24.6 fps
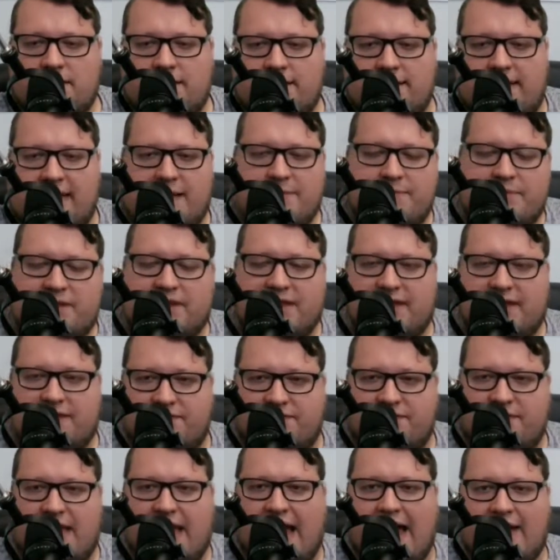They
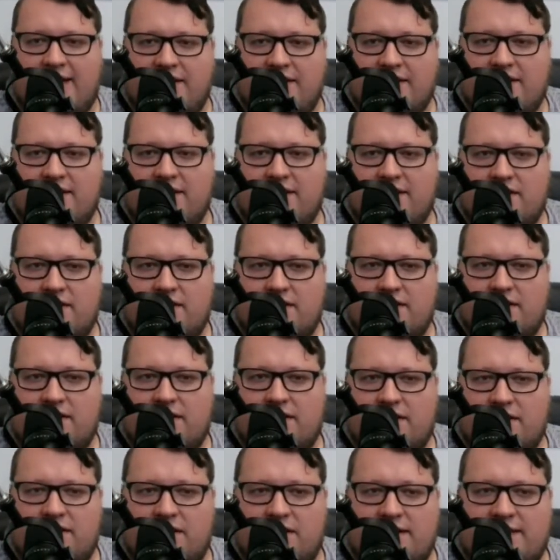believed that.
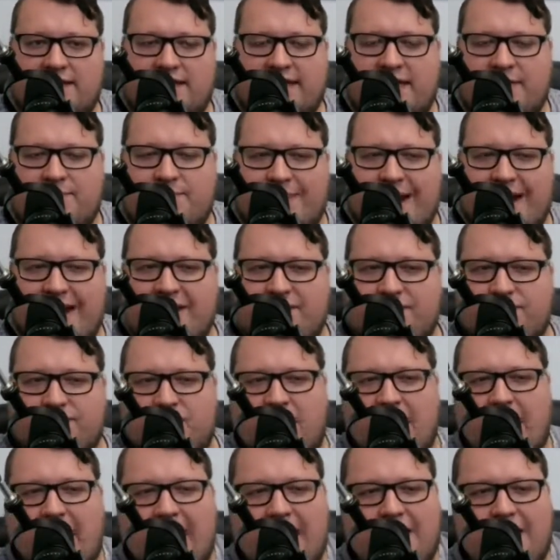They debated
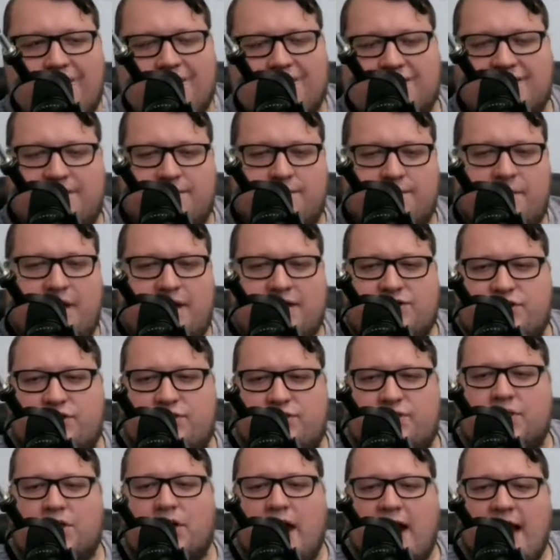for hours and months
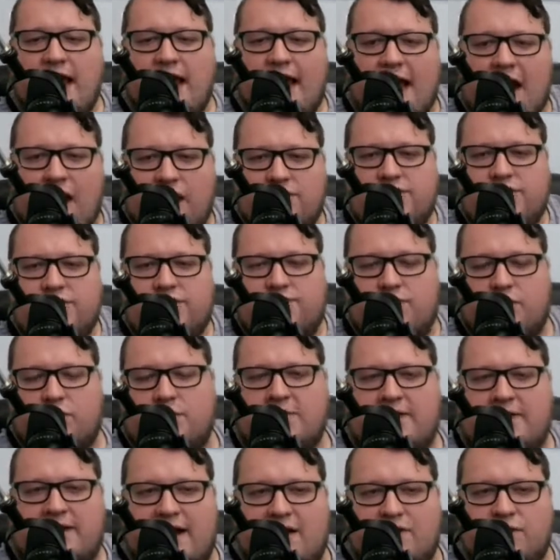over how to
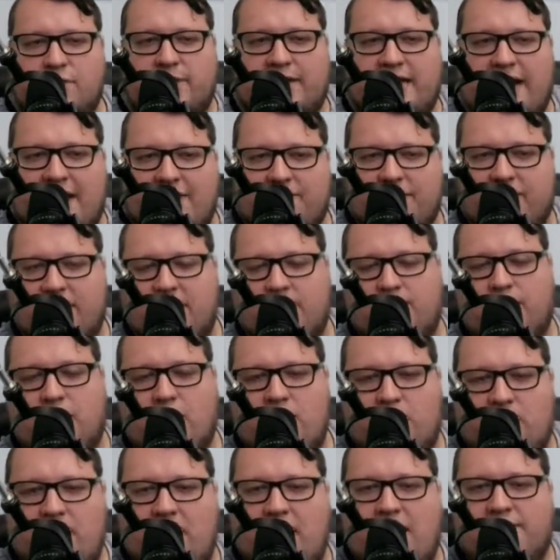form a government after they
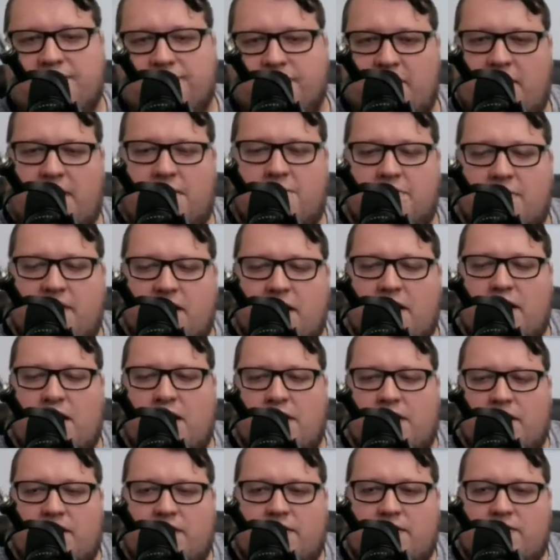broke off from
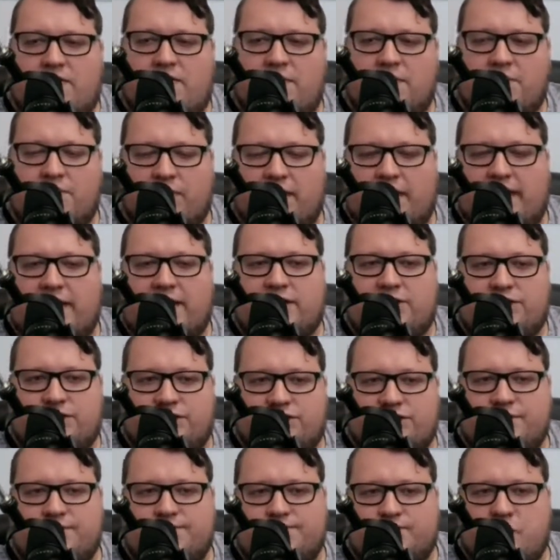the
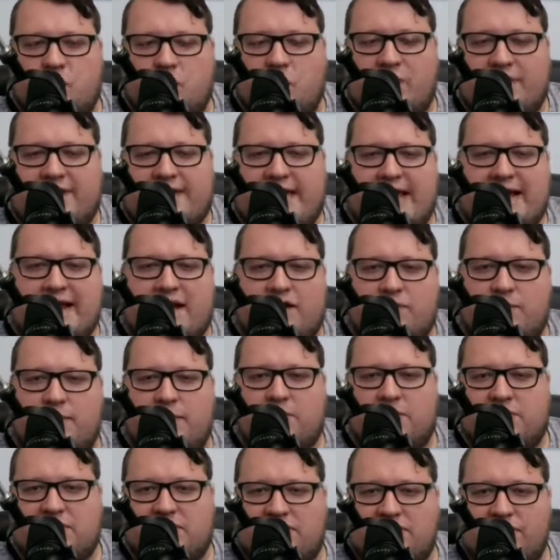British, what that
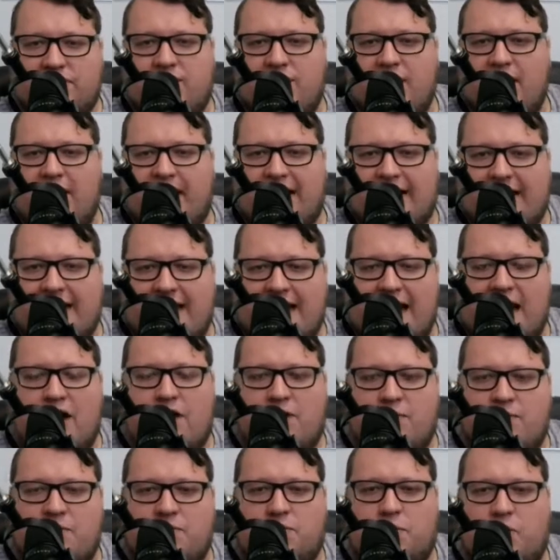government would look like and
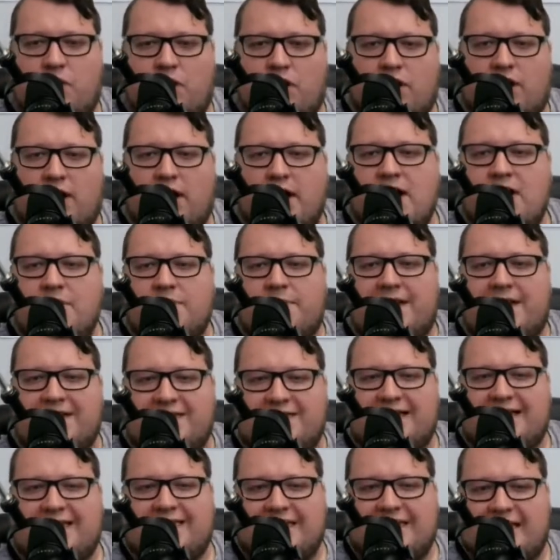how it would work,
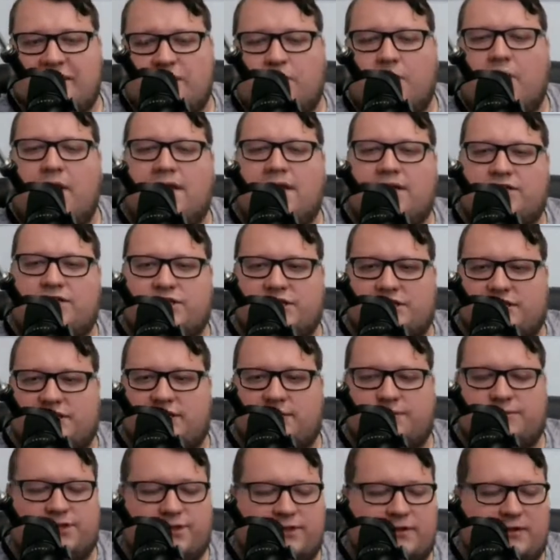because they didn't want to
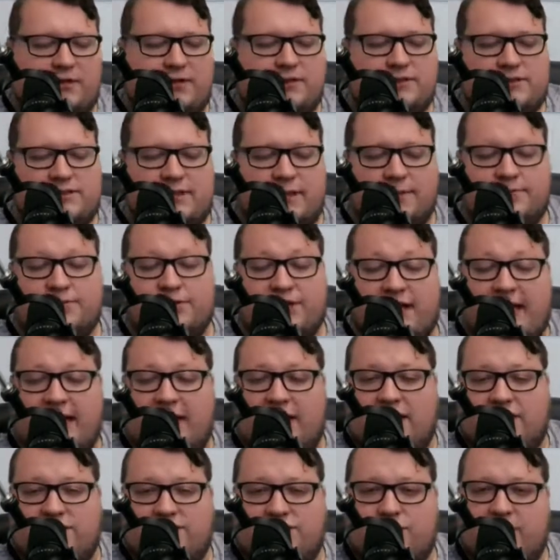just
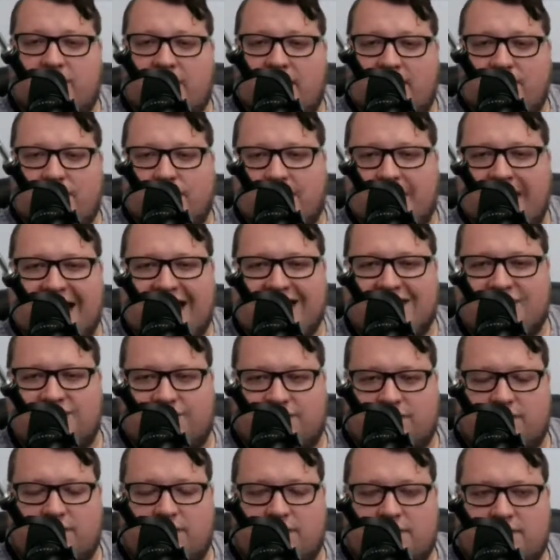subjugate us to another
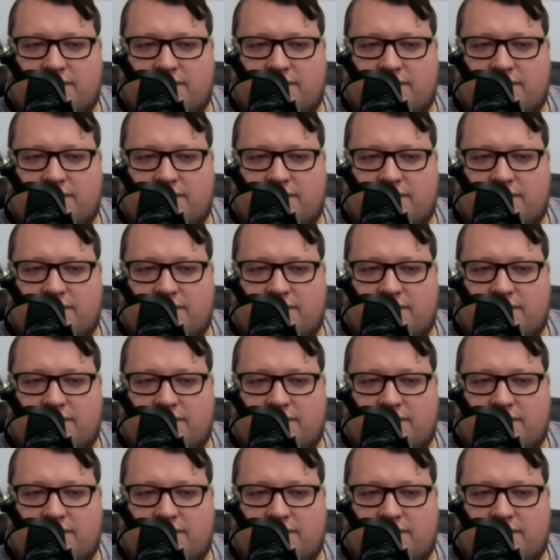master.